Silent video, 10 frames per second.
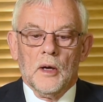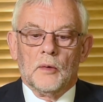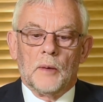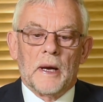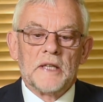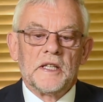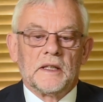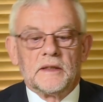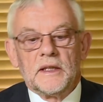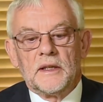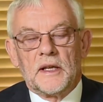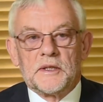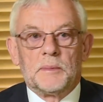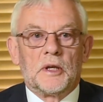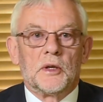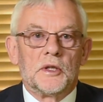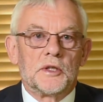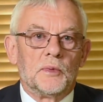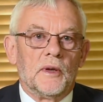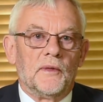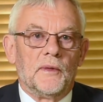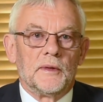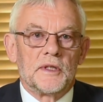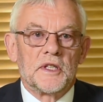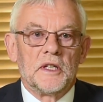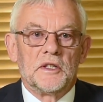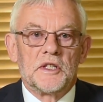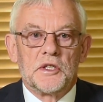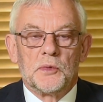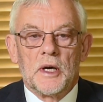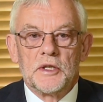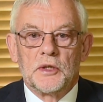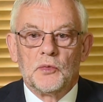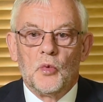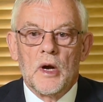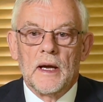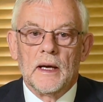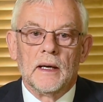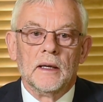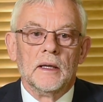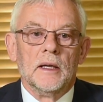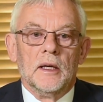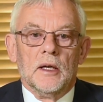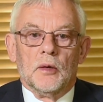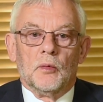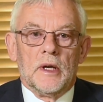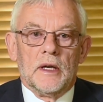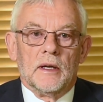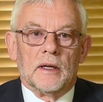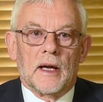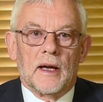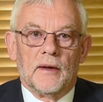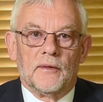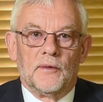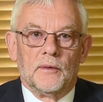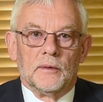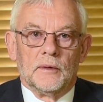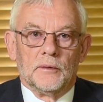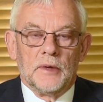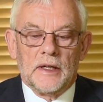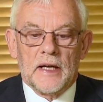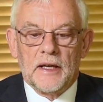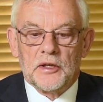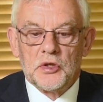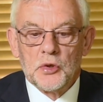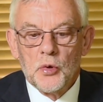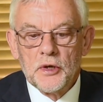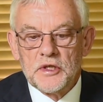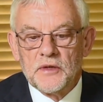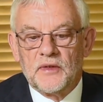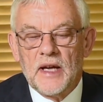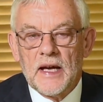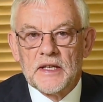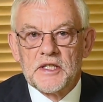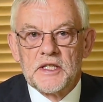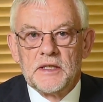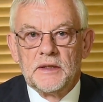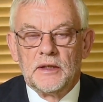Well, basically that's because we've seen a situation where we have really had a shortage of gas